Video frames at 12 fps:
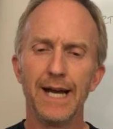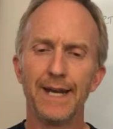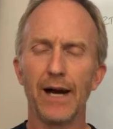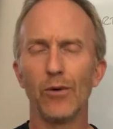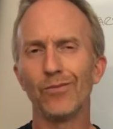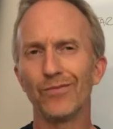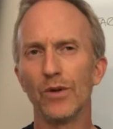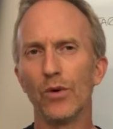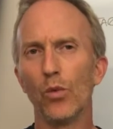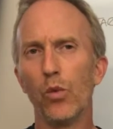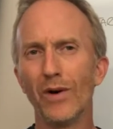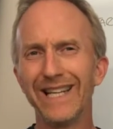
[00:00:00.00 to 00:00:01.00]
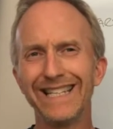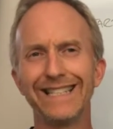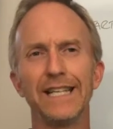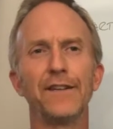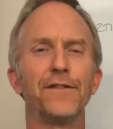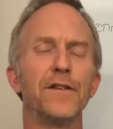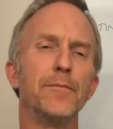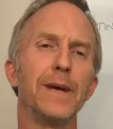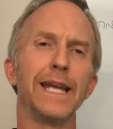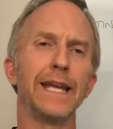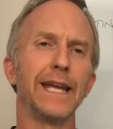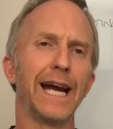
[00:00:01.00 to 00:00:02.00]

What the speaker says: Now, what he did for me,